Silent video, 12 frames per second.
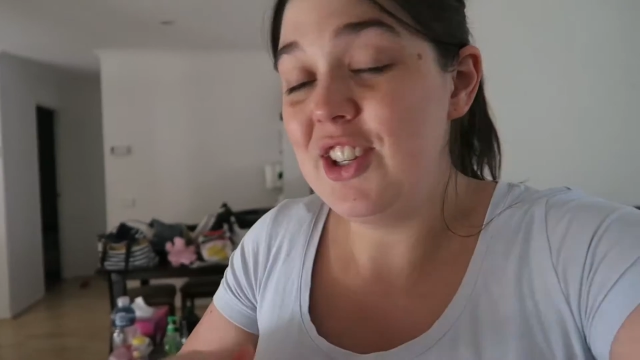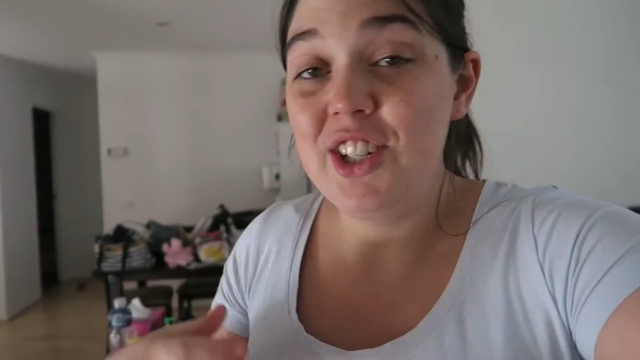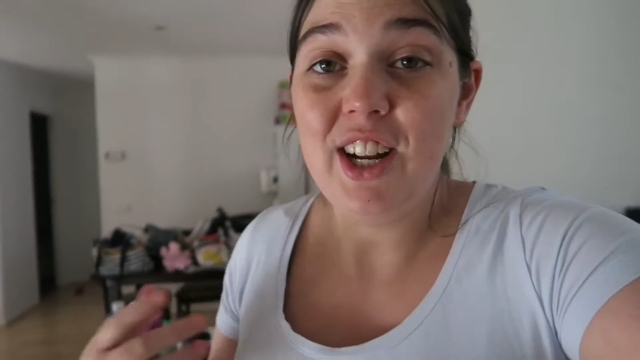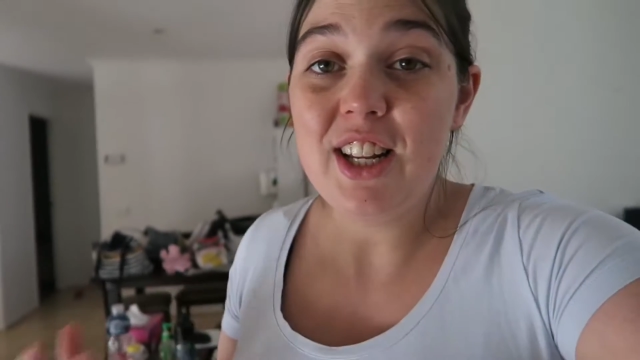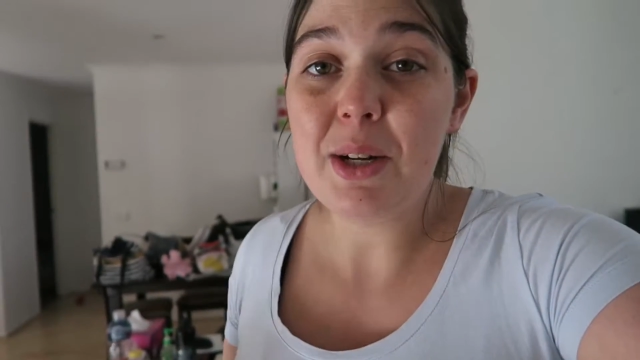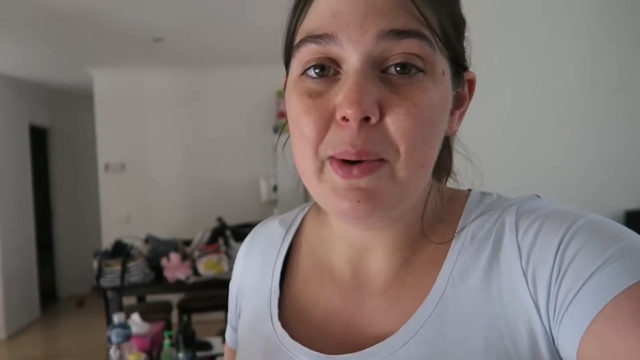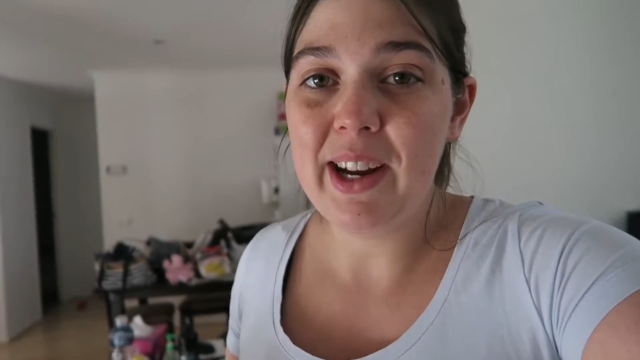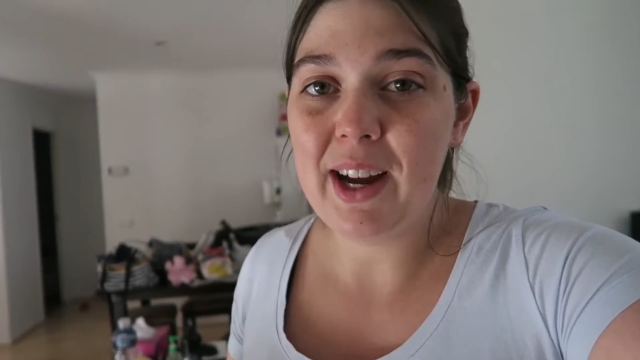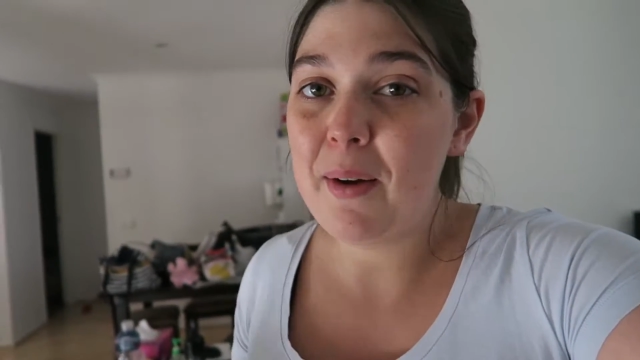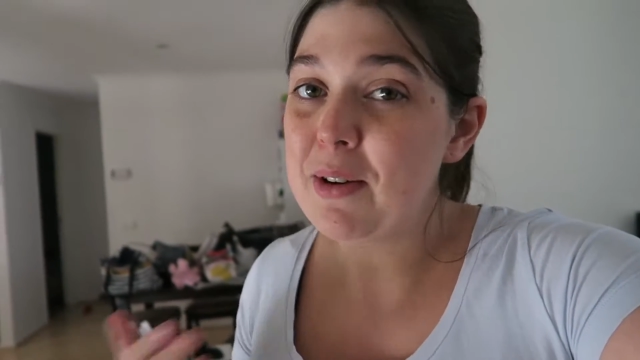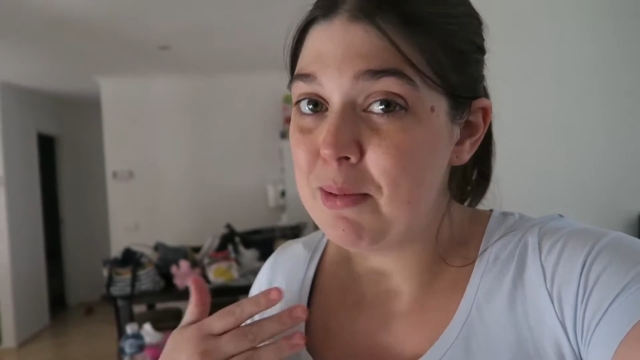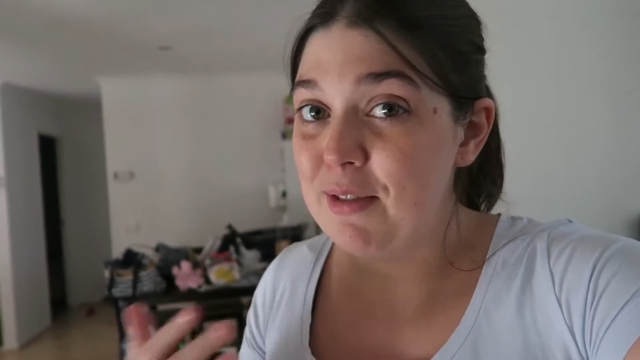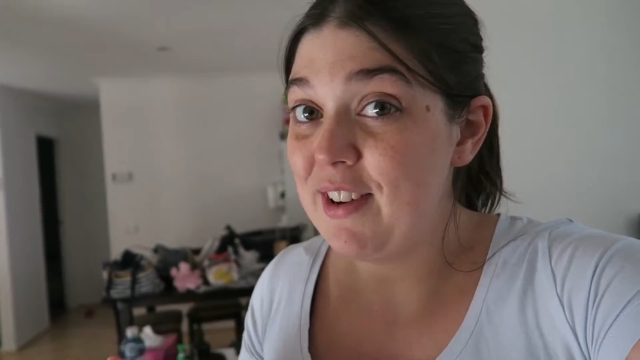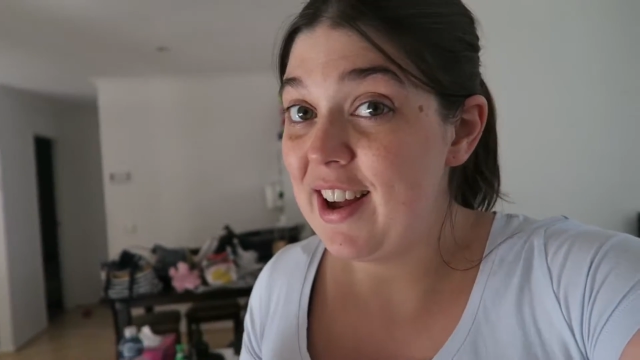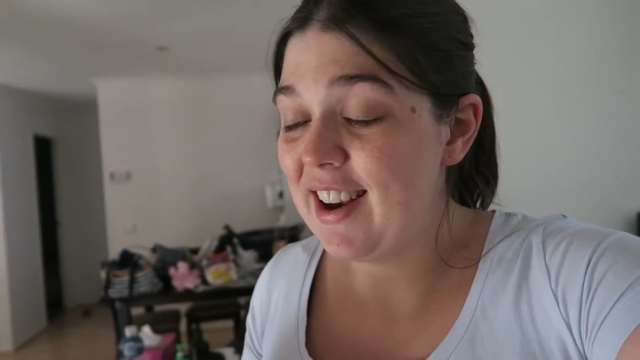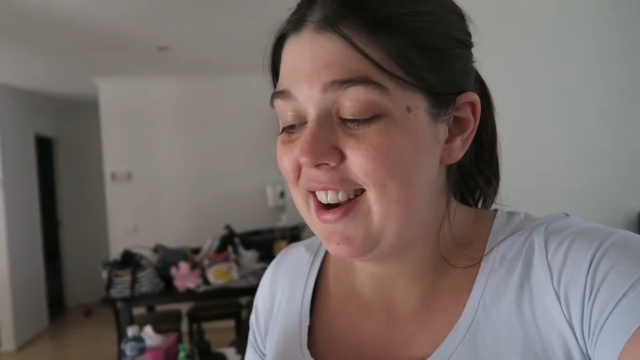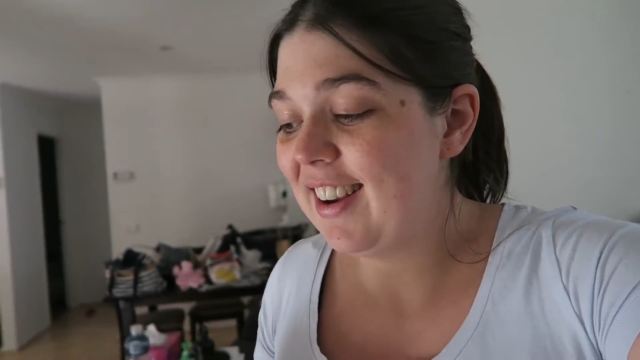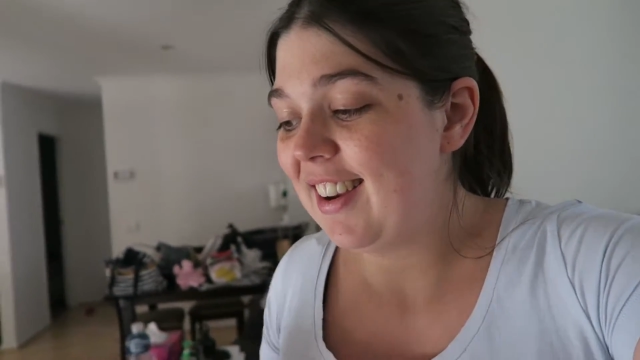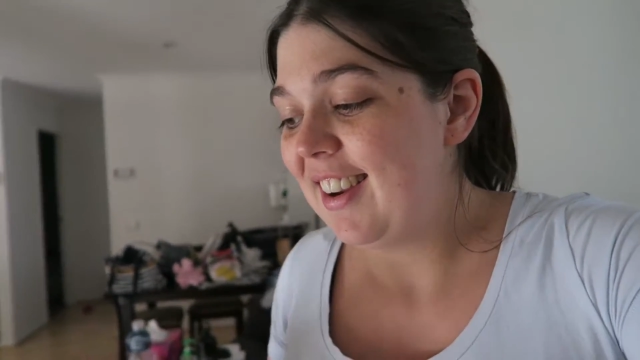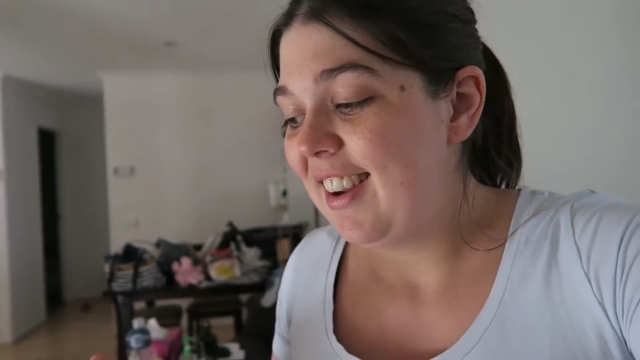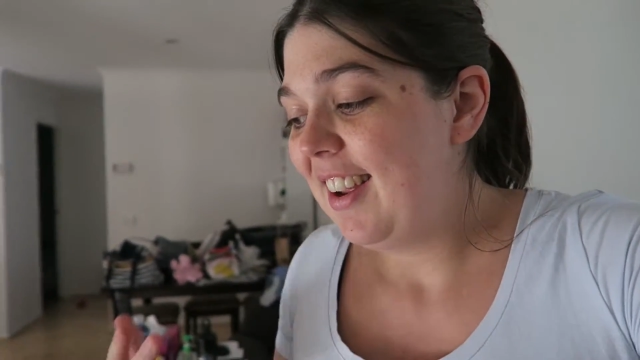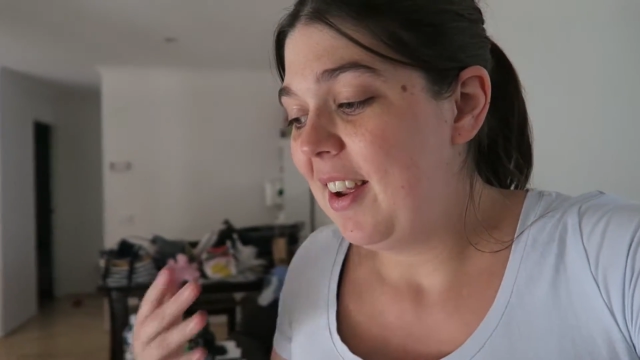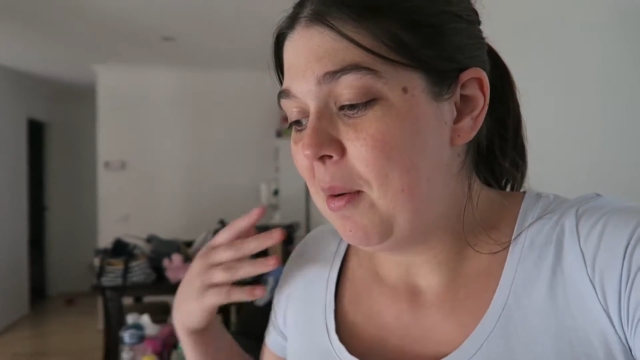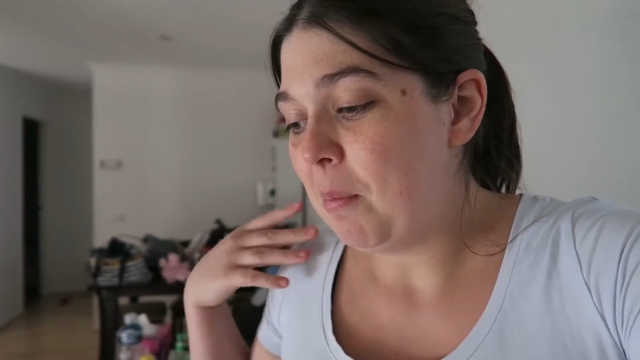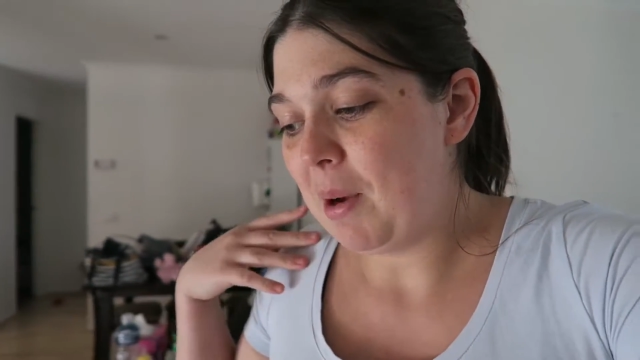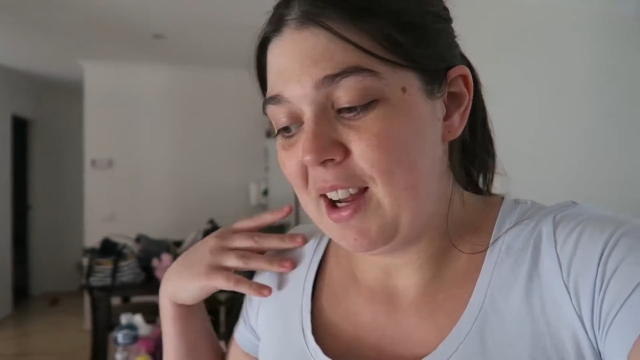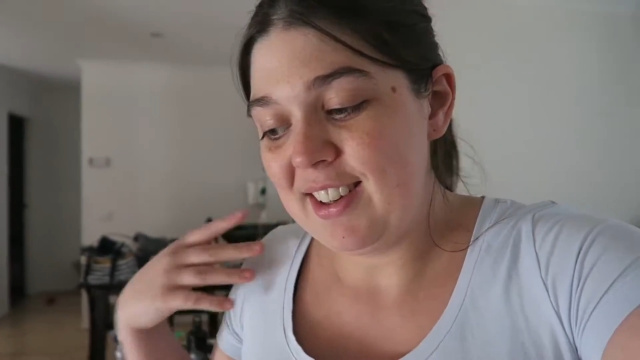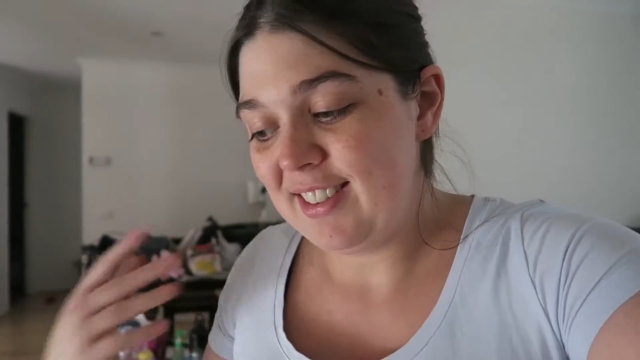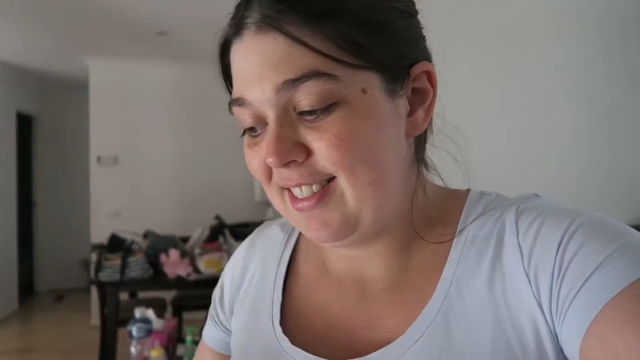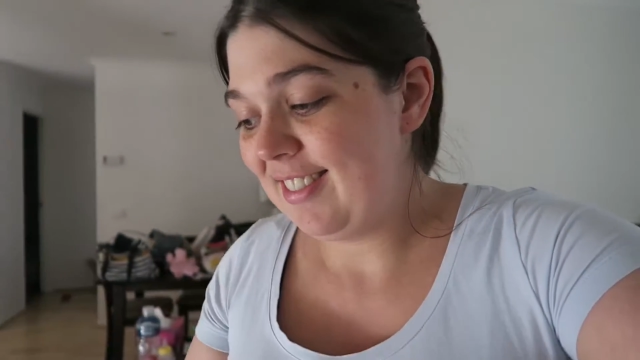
she needs to wake up to be fed. But